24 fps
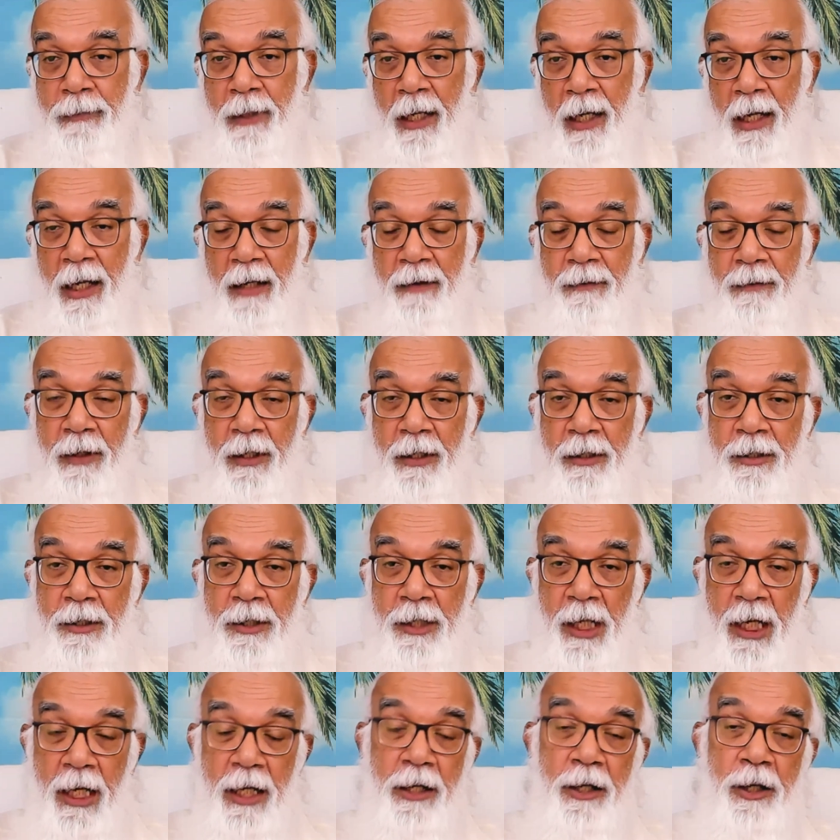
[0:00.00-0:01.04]
and will
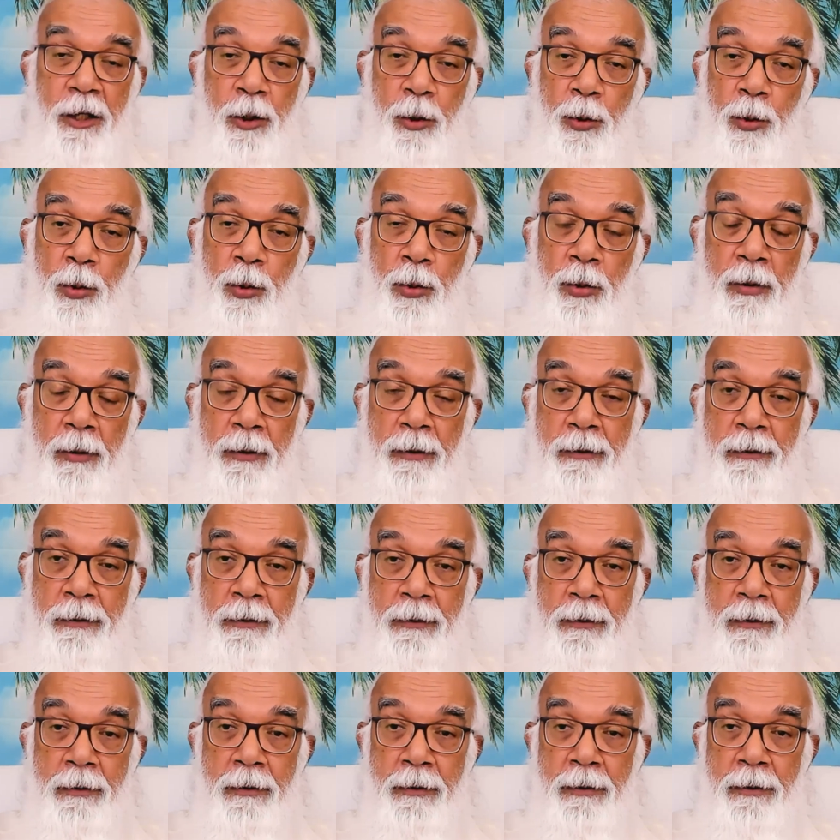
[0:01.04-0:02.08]
take you
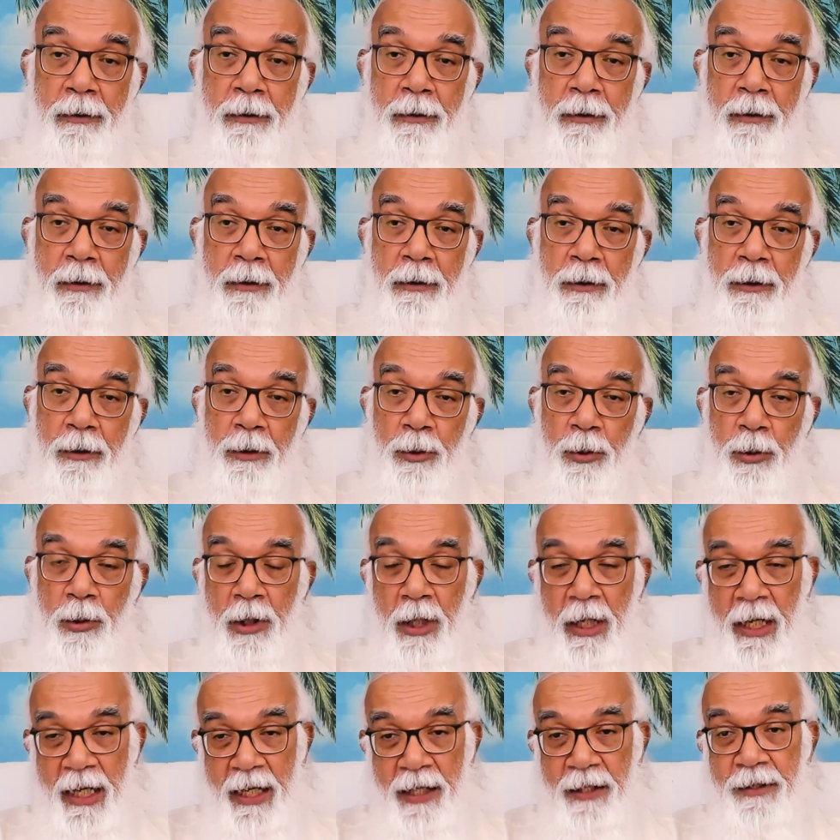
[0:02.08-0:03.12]
to the
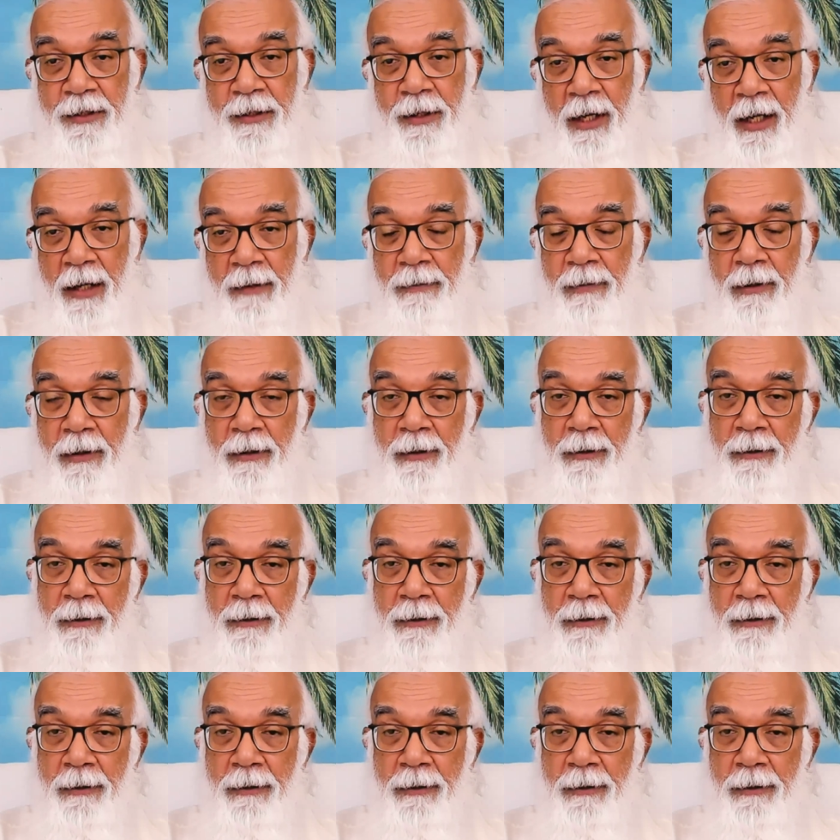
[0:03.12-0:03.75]
next level.